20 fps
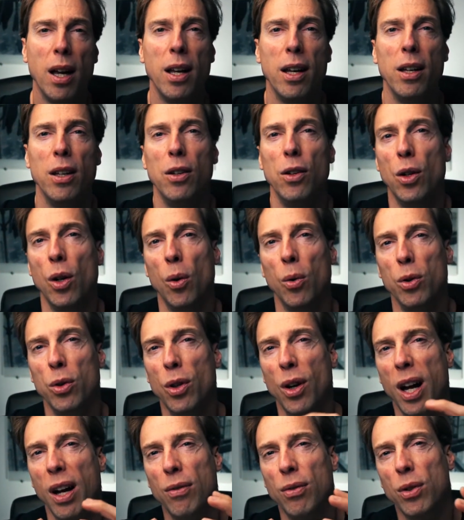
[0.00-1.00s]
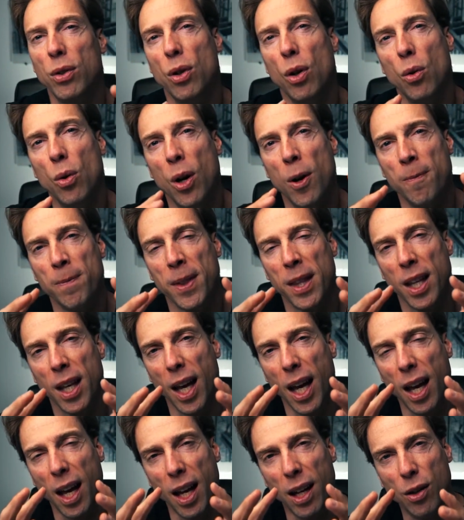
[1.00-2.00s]
You don't have to go
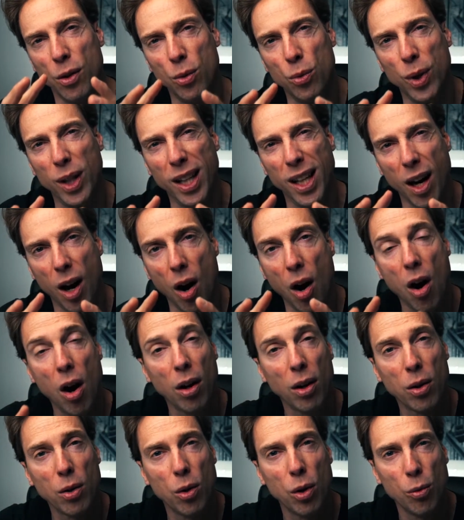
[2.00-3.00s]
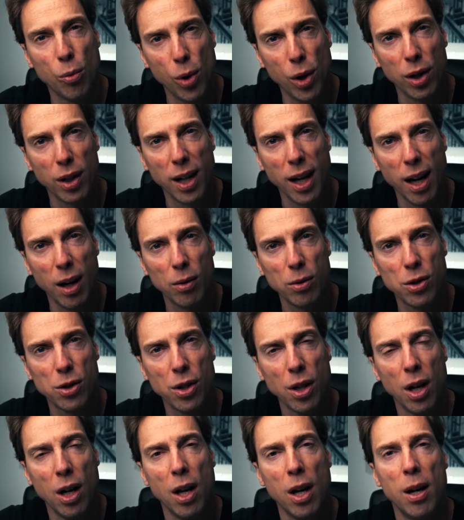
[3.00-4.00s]
and do really hardcore workouts,
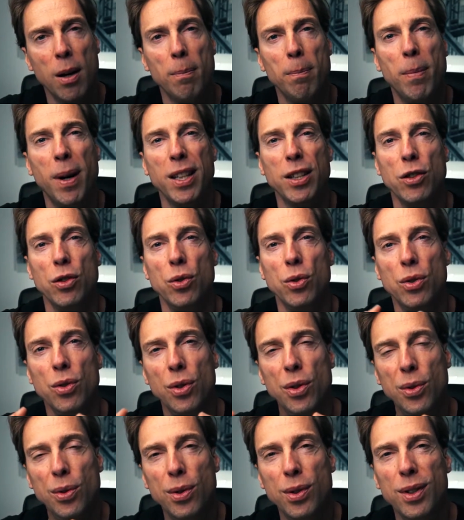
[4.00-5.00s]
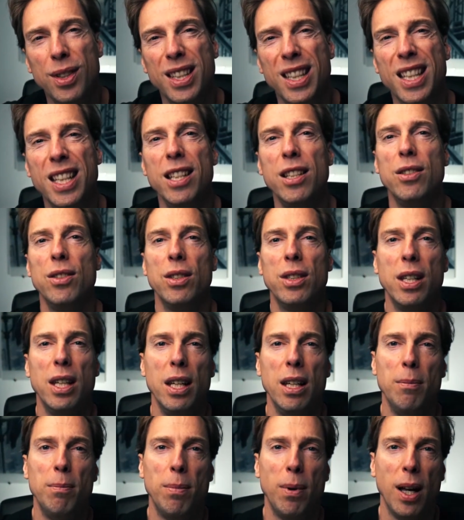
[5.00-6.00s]
but you do need to
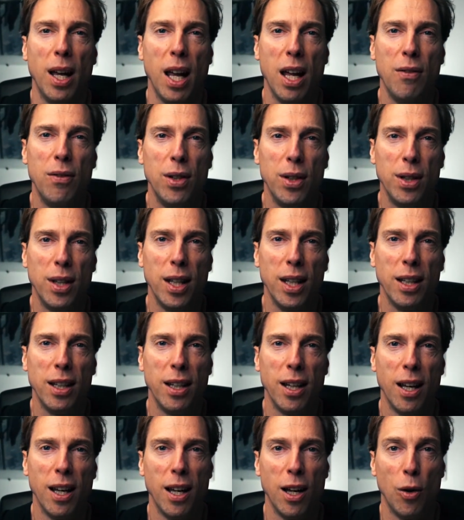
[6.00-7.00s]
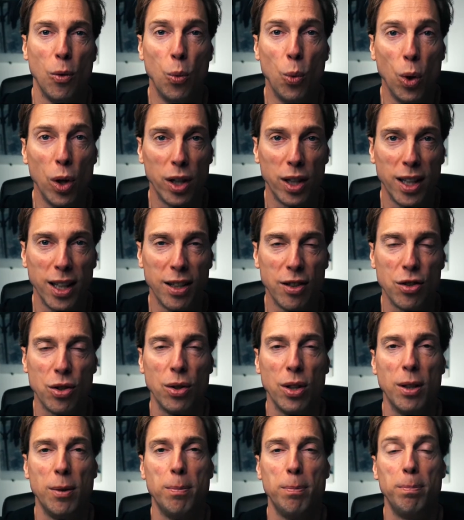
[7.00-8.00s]
keep everything working so
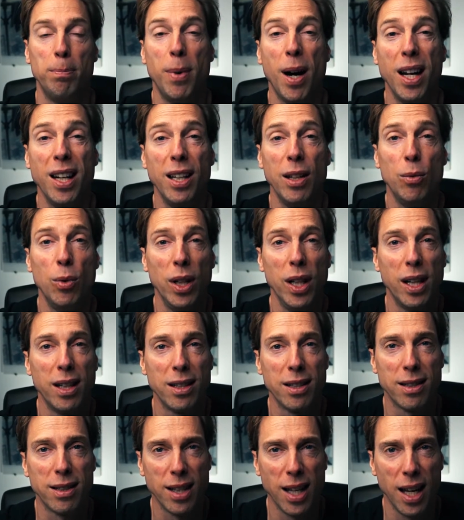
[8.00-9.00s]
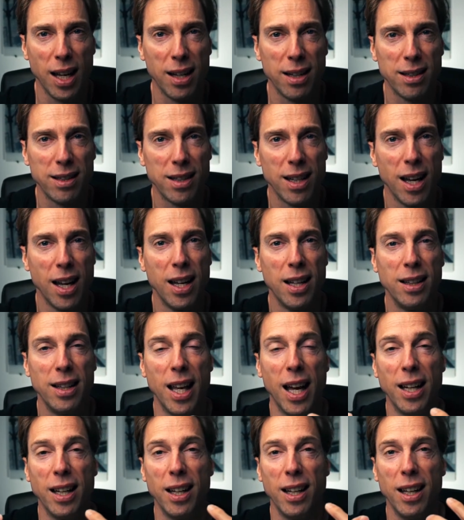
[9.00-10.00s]
that the body really understands
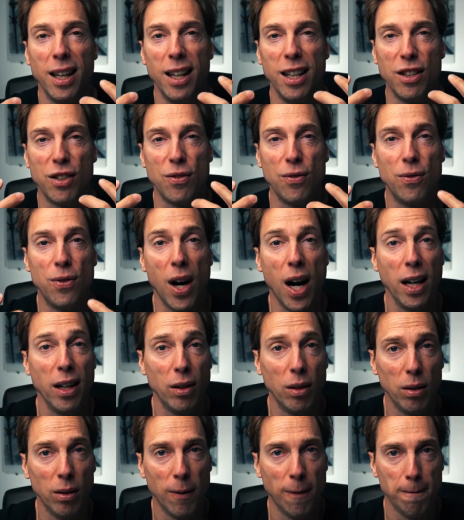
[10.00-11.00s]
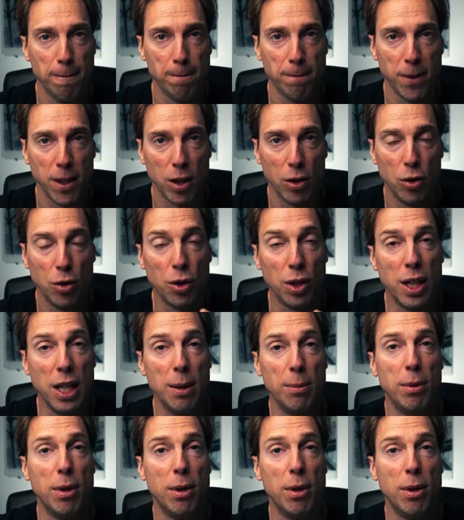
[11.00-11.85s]
that it's vital to keep the